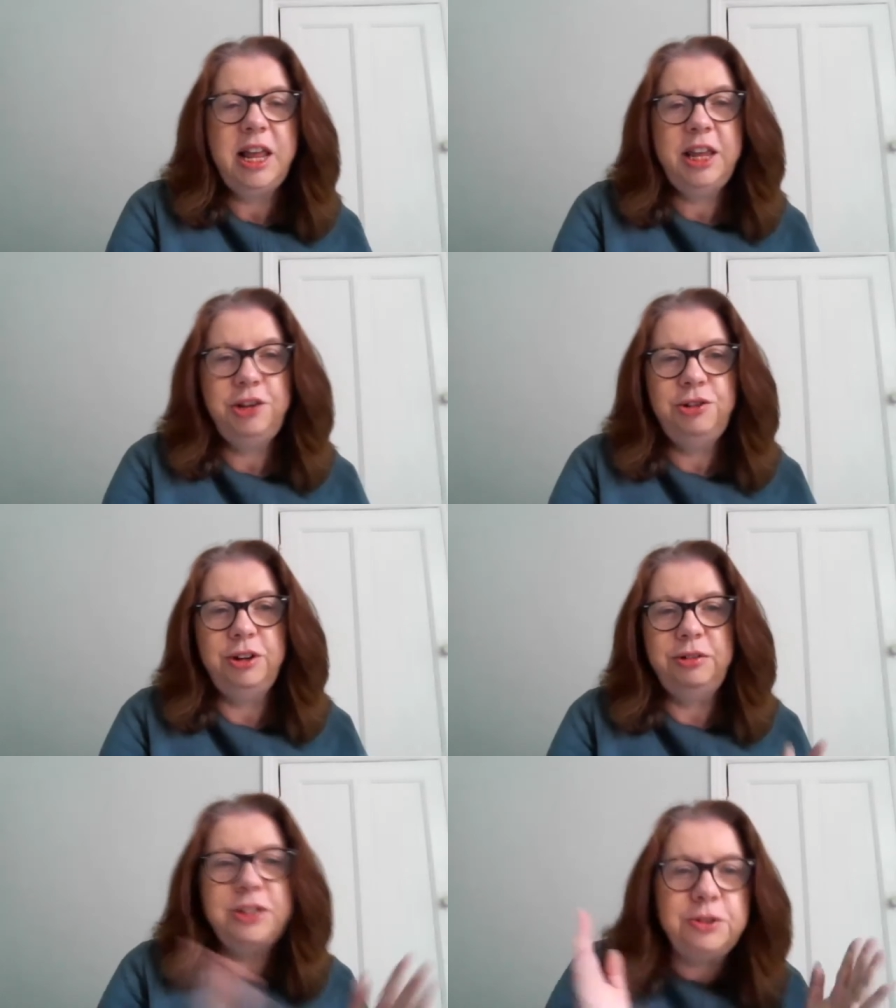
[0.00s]
you know,
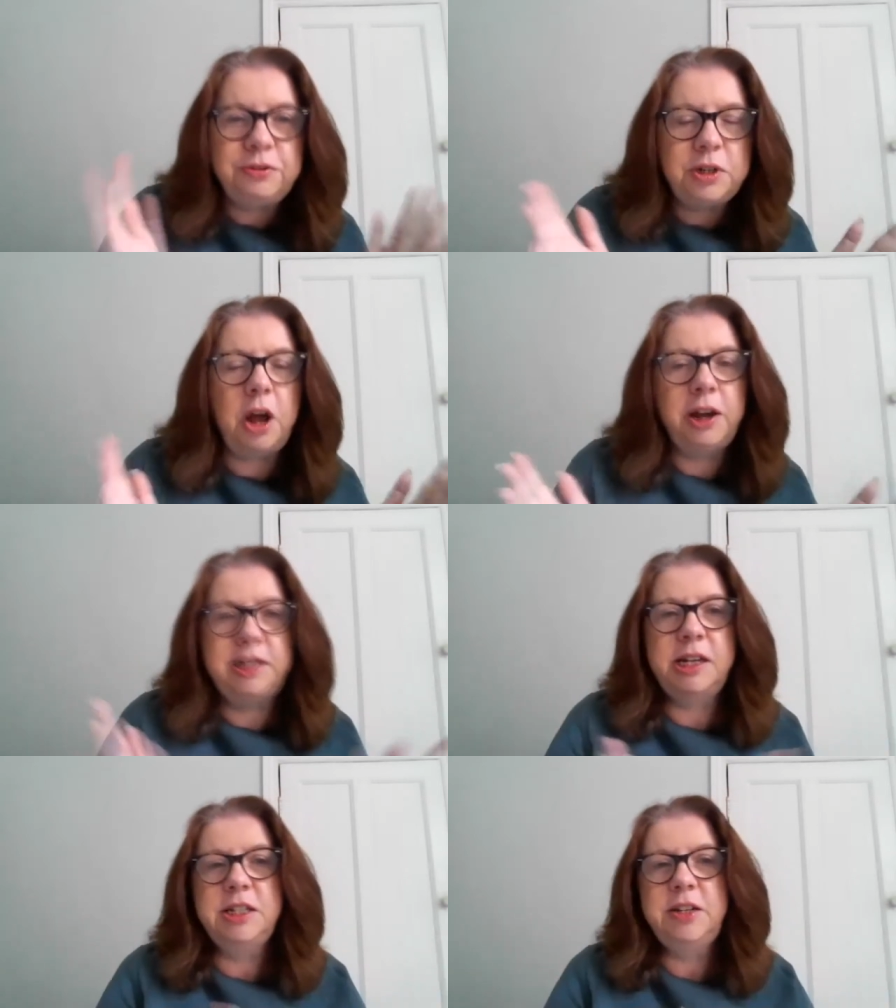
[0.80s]
sort of
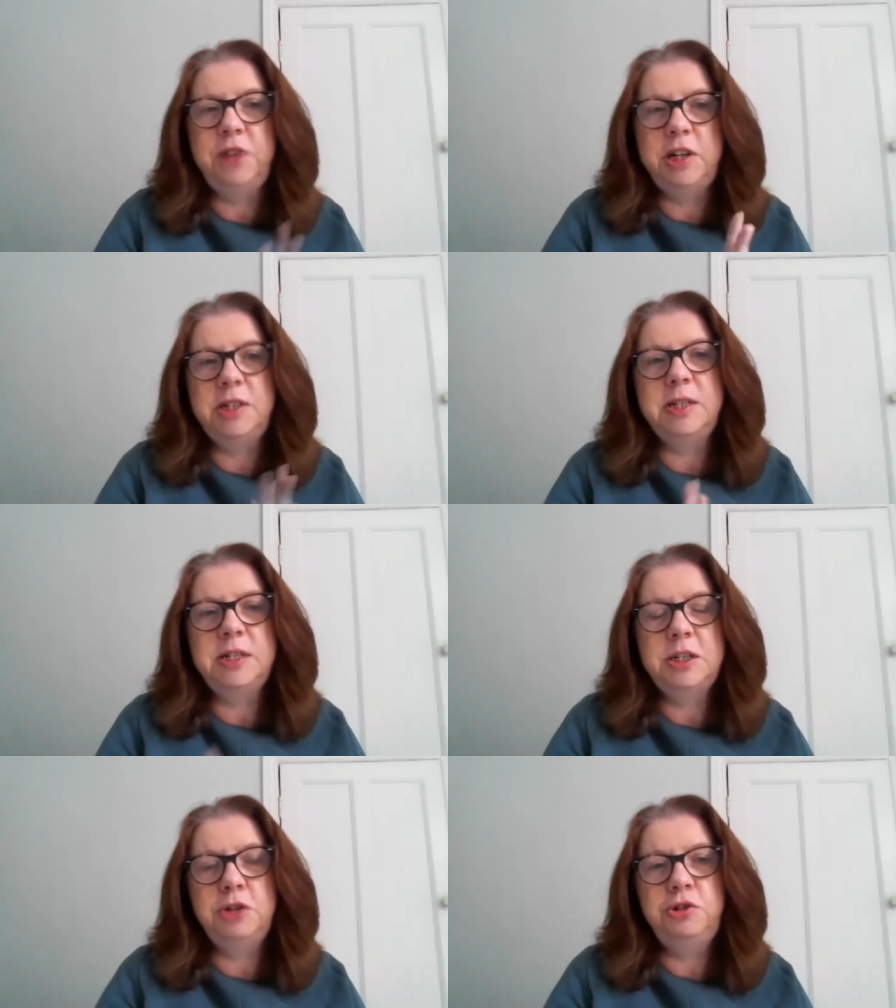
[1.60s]
identified as a
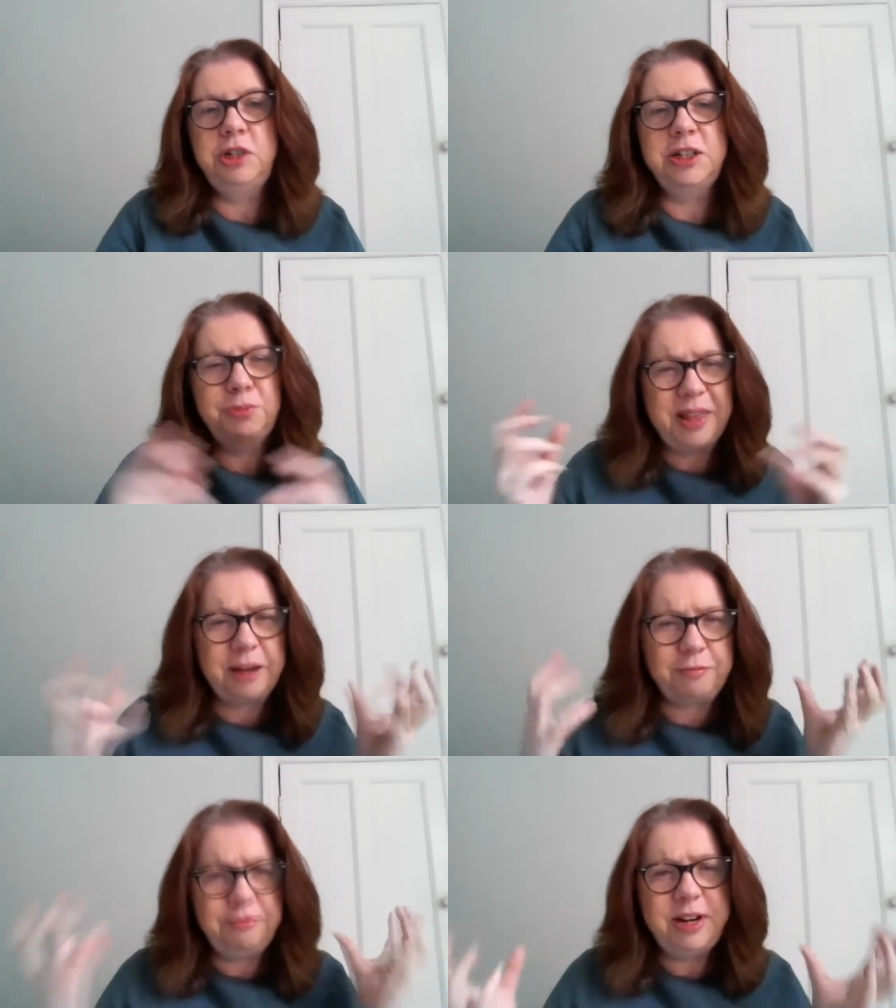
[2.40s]
socialist
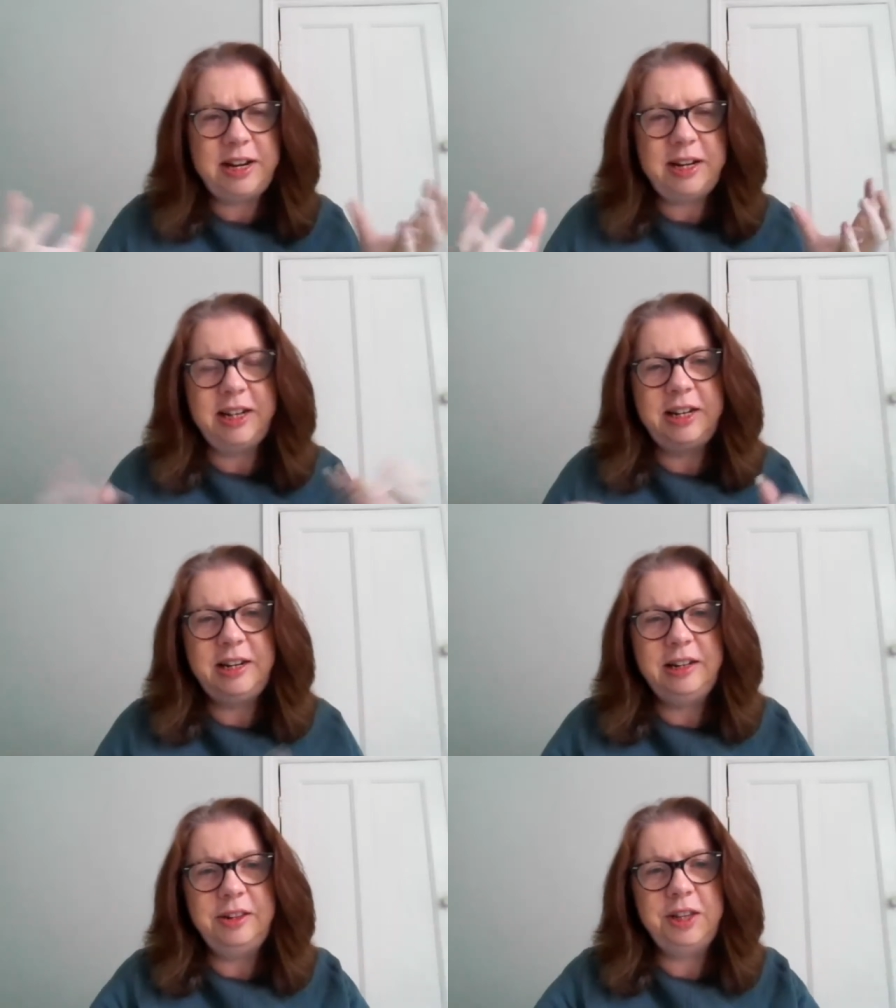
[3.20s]
without really
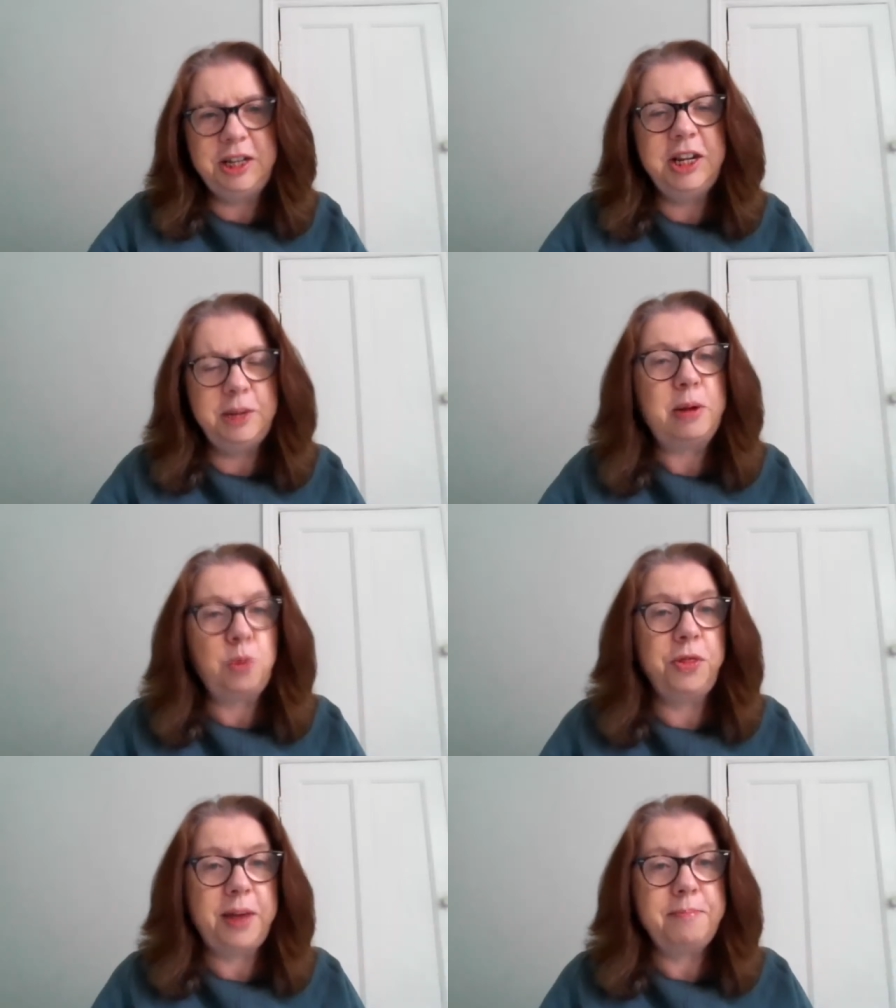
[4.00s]
thinking about
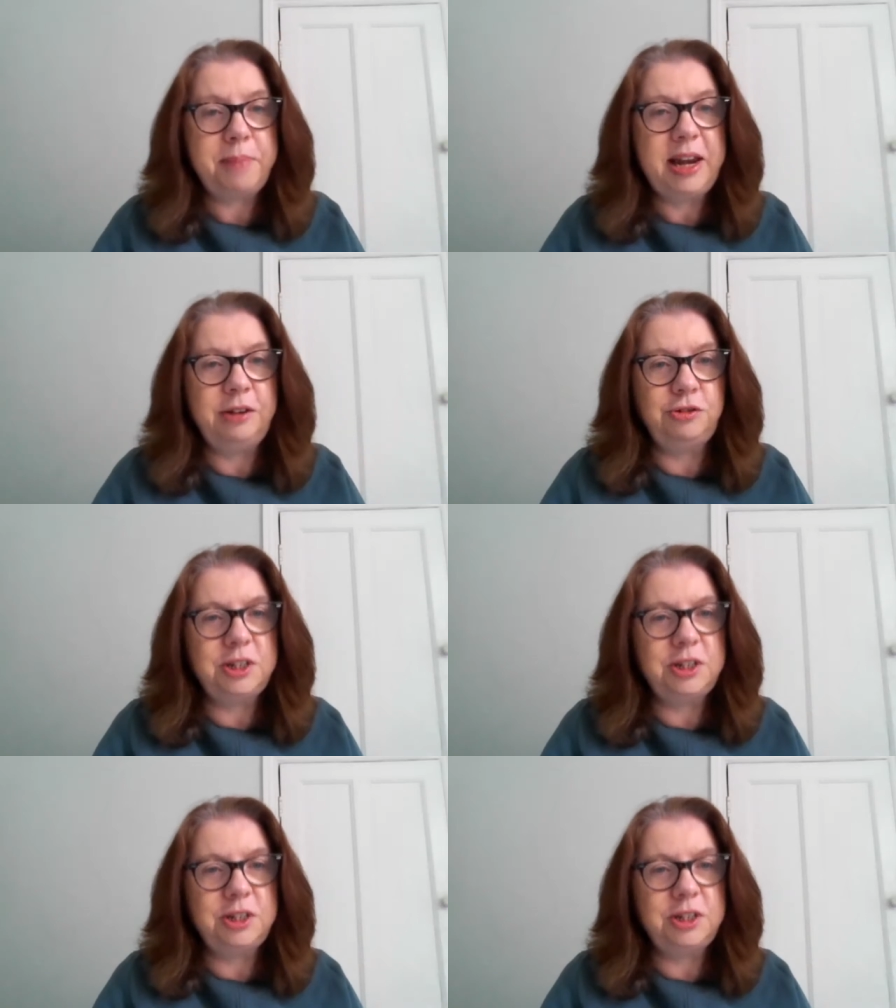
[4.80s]
what that meant,